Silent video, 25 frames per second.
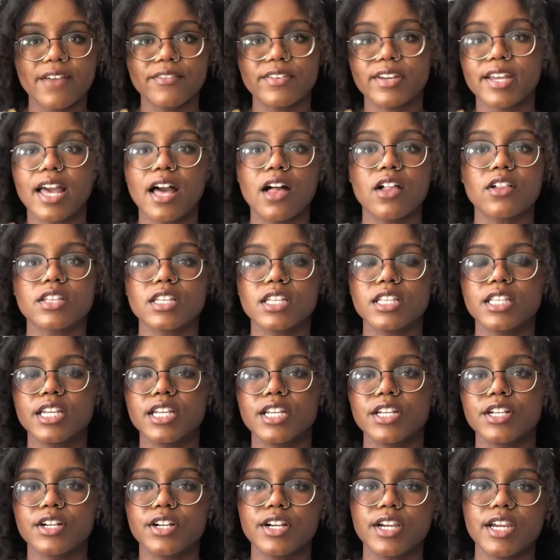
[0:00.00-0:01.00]
a
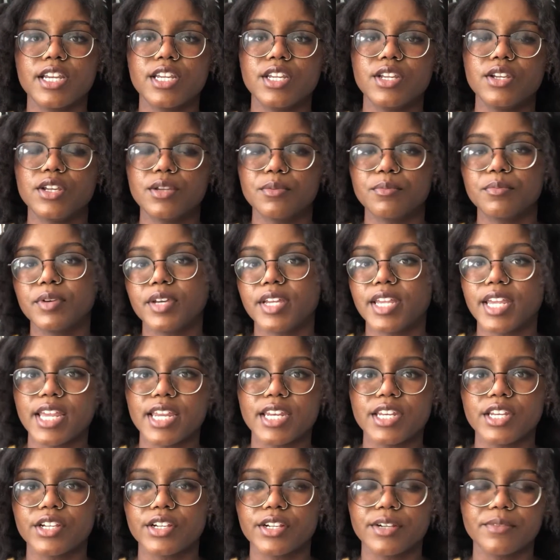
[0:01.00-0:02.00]
calculator and you can put in
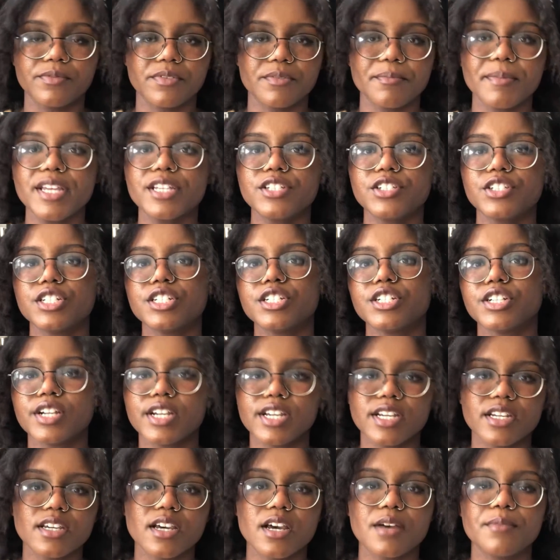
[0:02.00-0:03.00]
your information, your
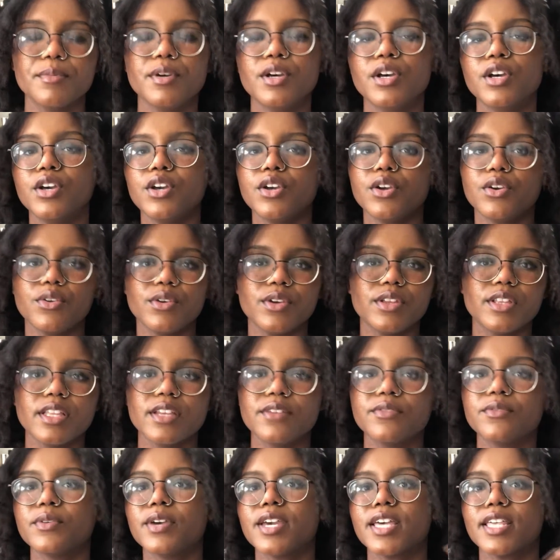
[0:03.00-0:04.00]
income, who you
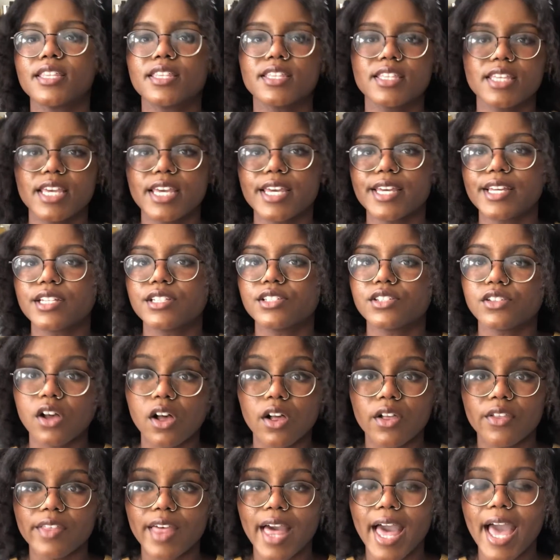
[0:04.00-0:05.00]
live with, kids,
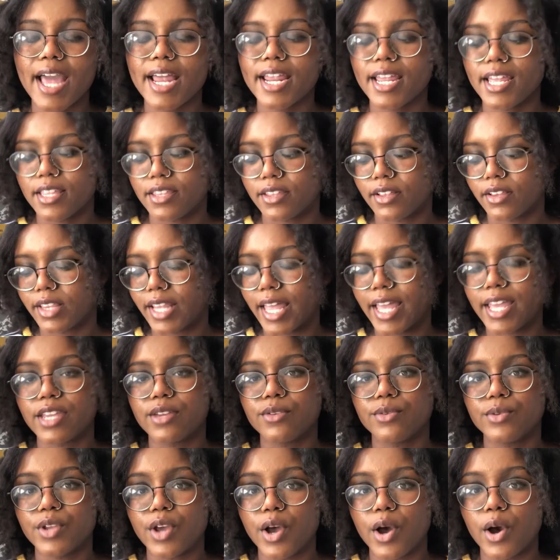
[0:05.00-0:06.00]
all that, and they'll let you
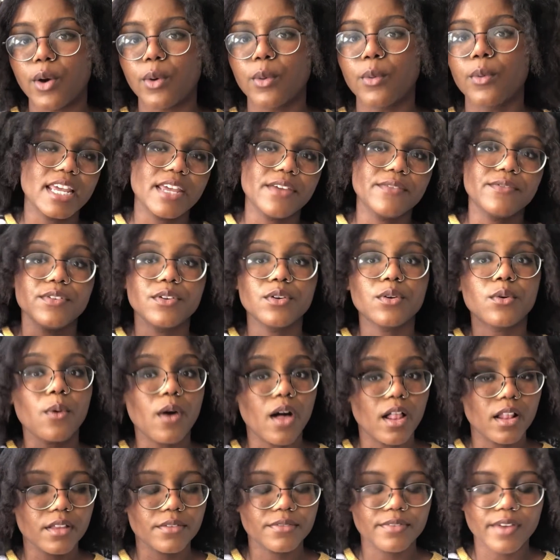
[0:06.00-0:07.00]
know if you
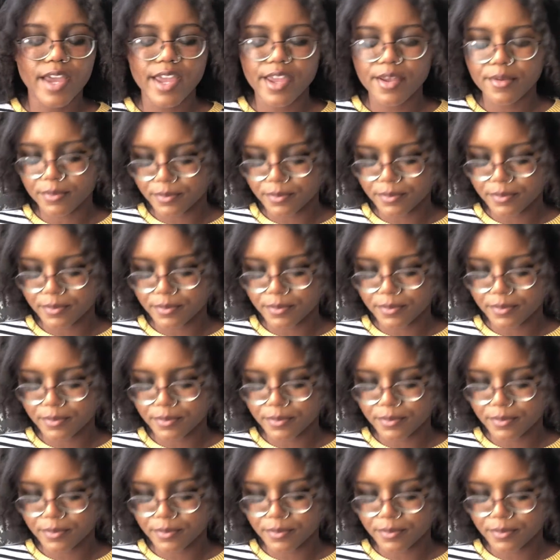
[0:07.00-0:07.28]
qualify.